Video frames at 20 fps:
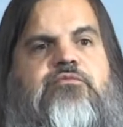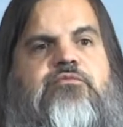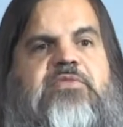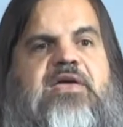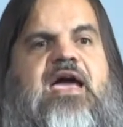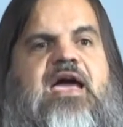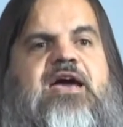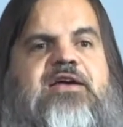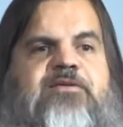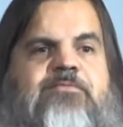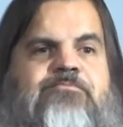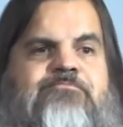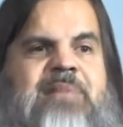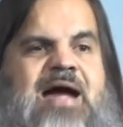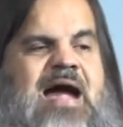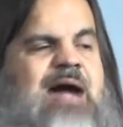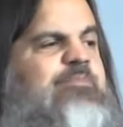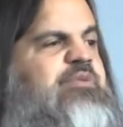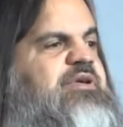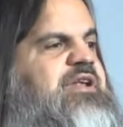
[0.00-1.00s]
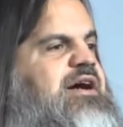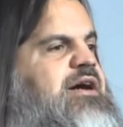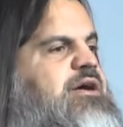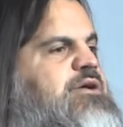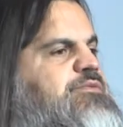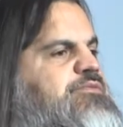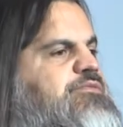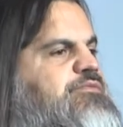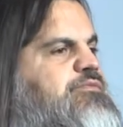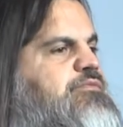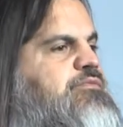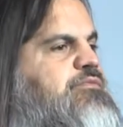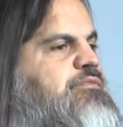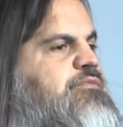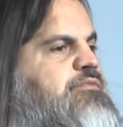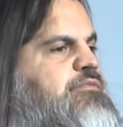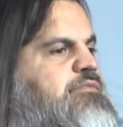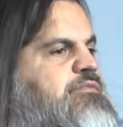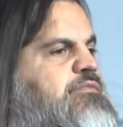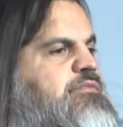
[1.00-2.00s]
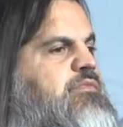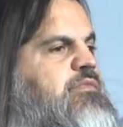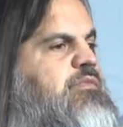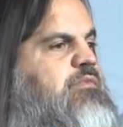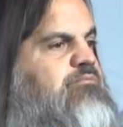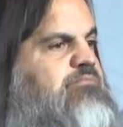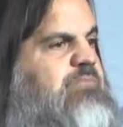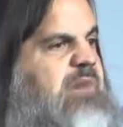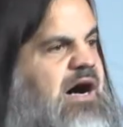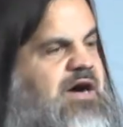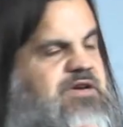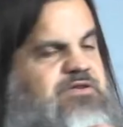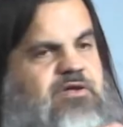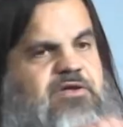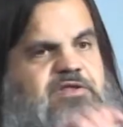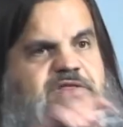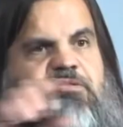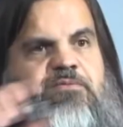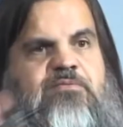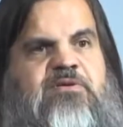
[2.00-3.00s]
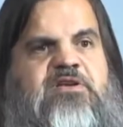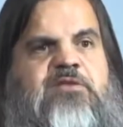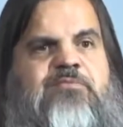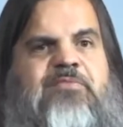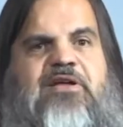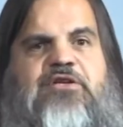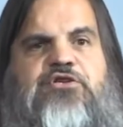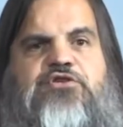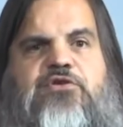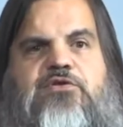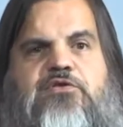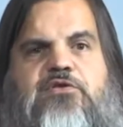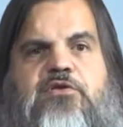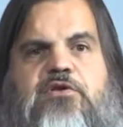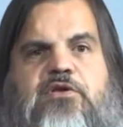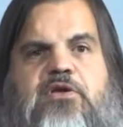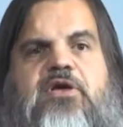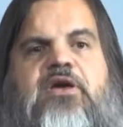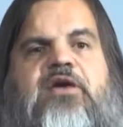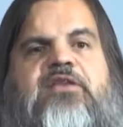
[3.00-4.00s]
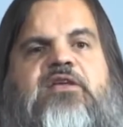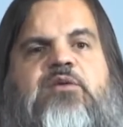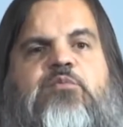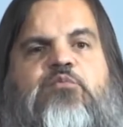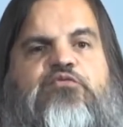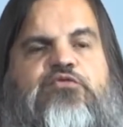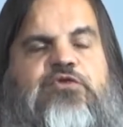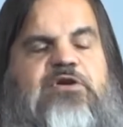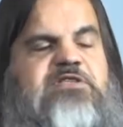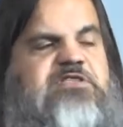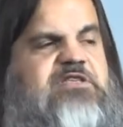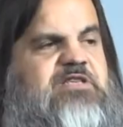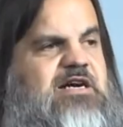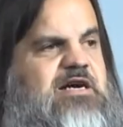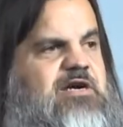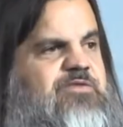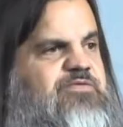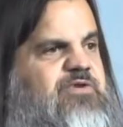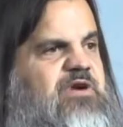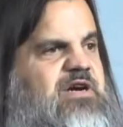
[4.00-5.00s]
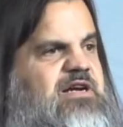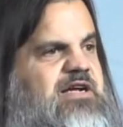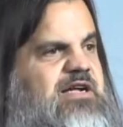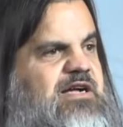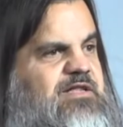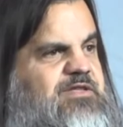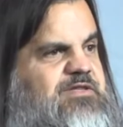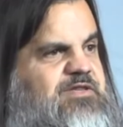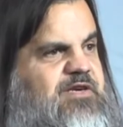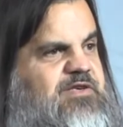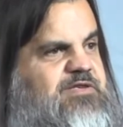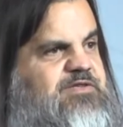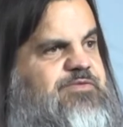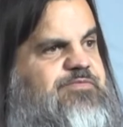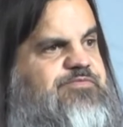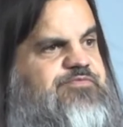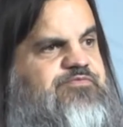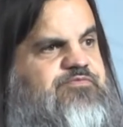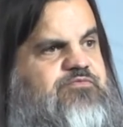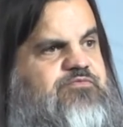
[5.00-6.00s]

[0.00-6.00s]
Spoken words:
They had to map it out, model it three dimensions, and then print it out for a contest.